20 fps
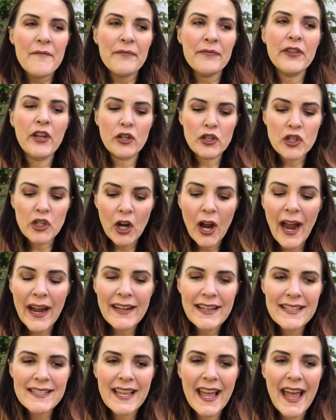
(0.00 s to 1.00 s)
they're
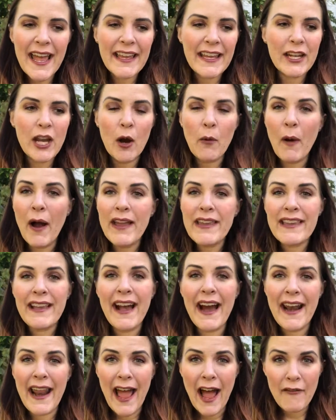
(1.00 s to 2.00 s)
trying to say, you know what, you
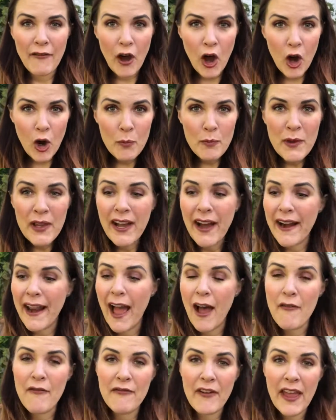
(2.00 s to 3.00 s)
got to have hope, you got to
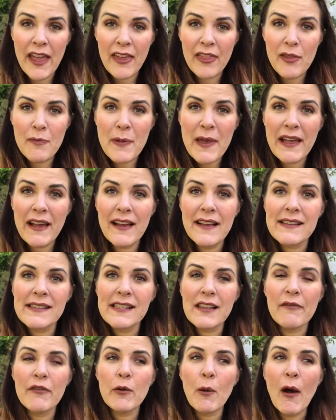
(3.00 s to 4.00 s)
have faith,
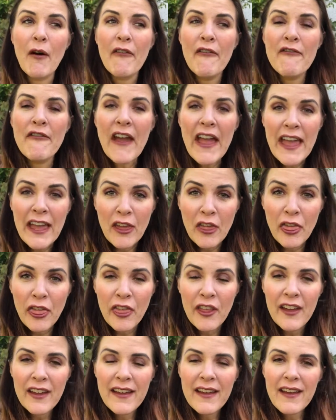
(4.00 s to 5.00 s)
because if you have faith,